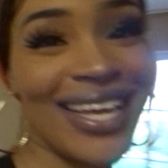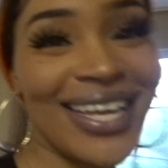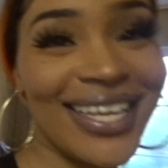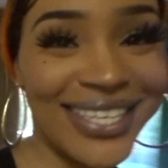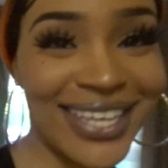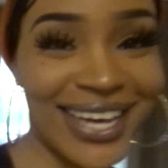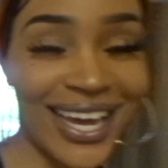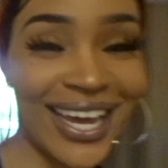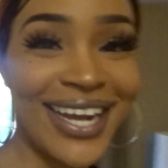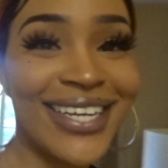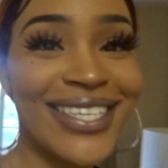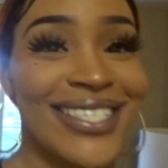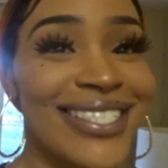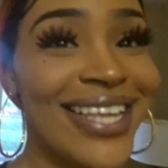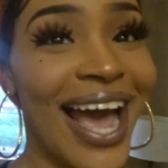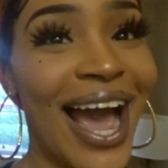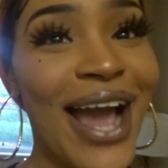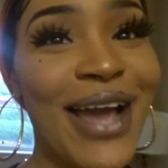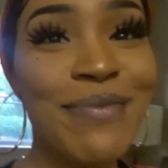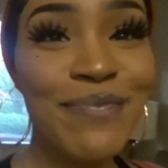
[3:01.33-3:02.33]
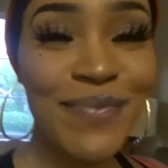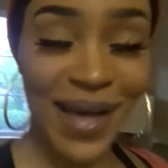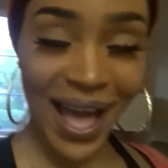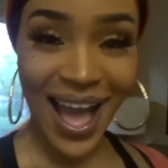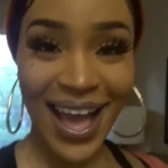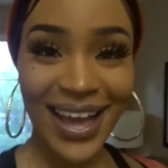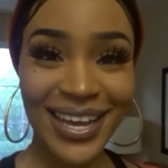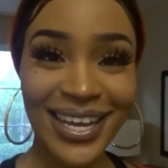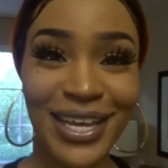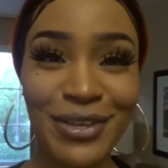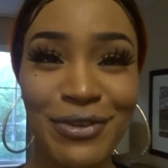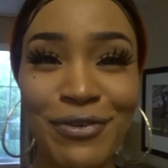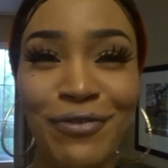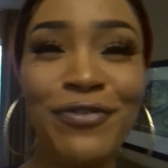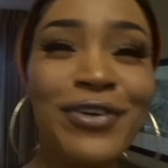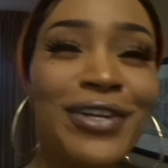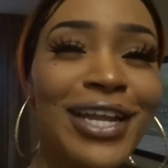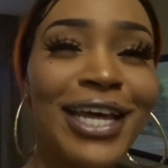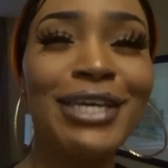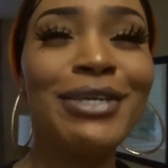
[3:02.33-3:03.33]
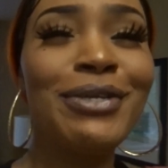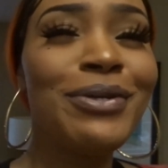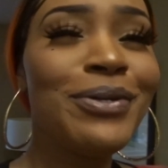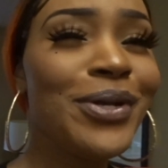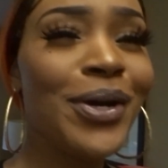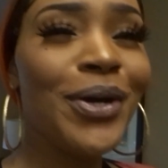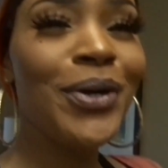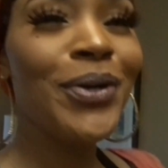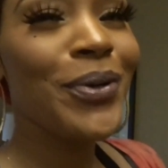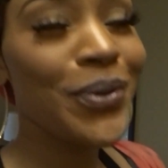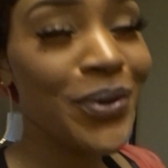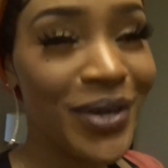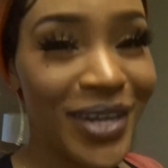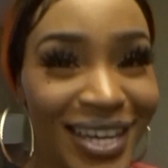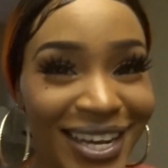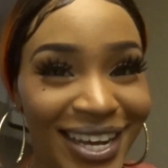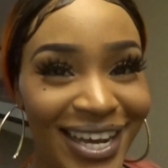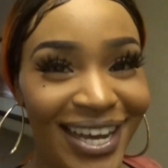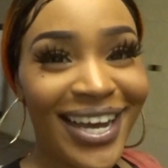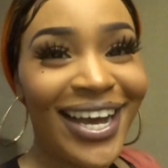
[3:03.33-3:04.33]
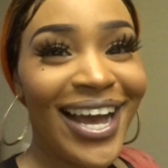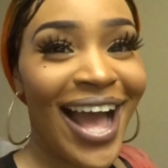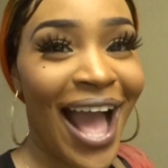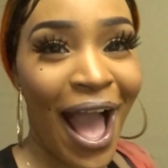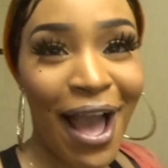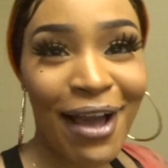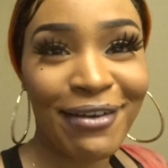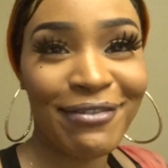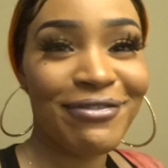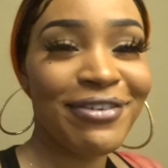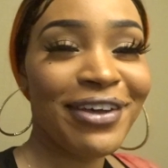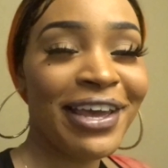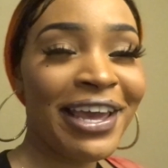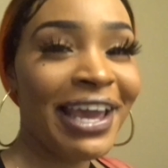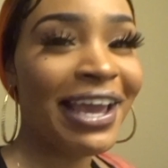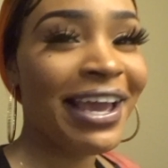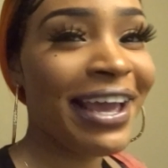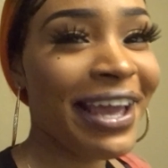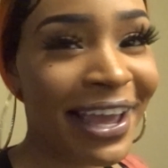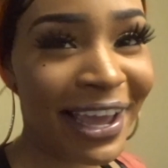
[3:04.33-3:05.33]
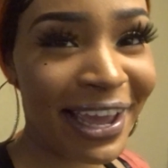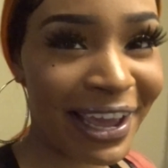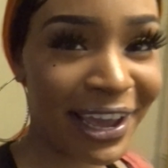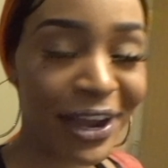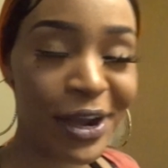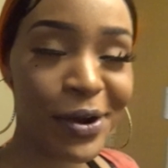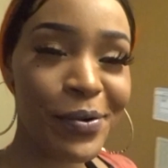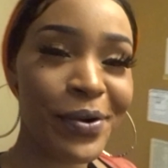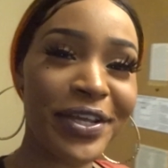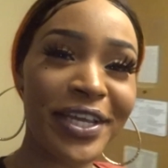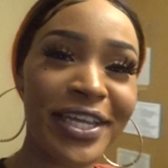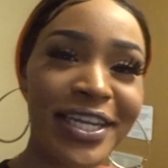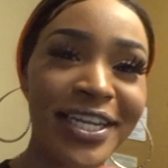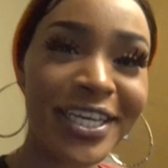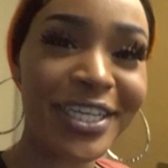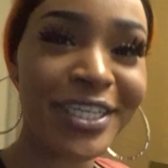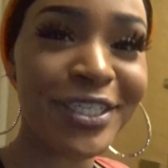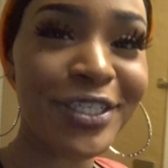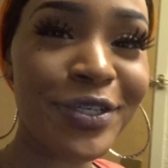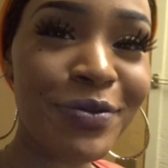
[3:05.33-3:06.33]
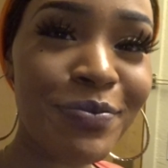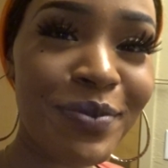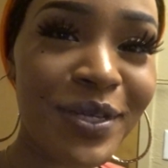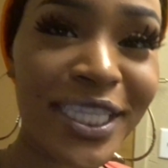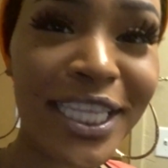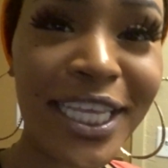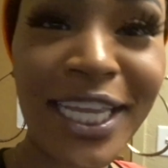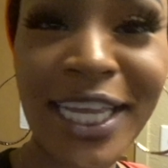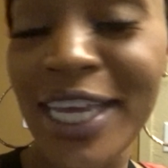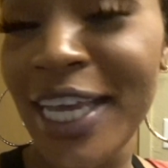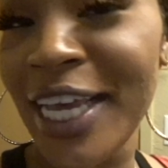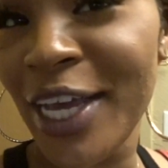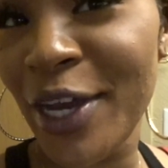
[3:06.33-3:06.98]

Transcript: your hair is tied back and you feel like you don't have hair when you look at you, but the